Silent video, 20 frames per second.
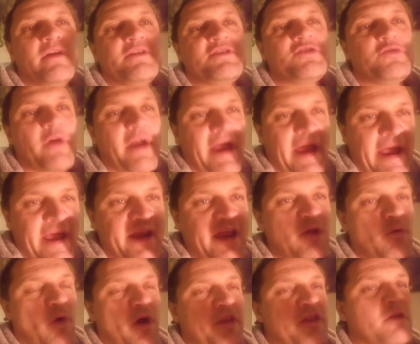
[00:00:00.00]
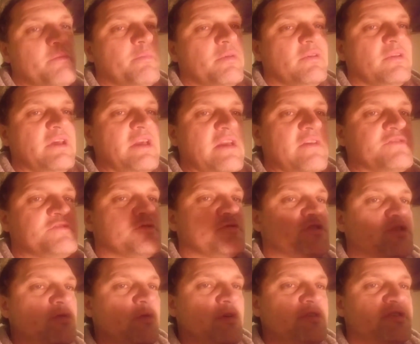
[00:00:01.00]
To anyone that believes those
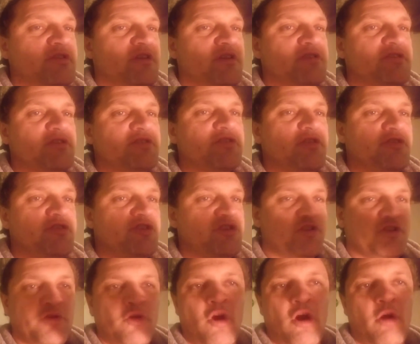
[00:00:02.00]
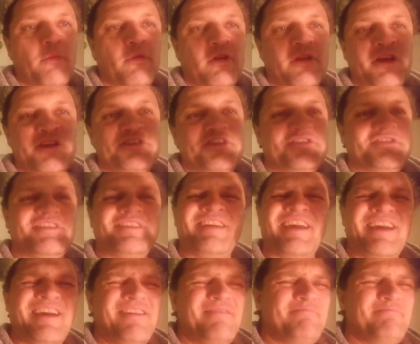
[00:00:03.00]
coincidences are just normal and that's just,